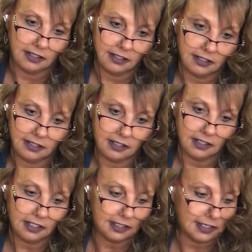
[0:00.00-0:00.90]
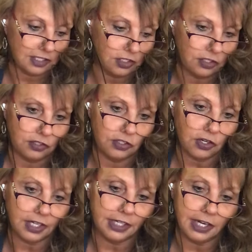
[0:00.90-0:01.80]
it's you're
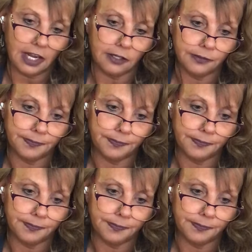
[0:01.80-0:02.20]
going to know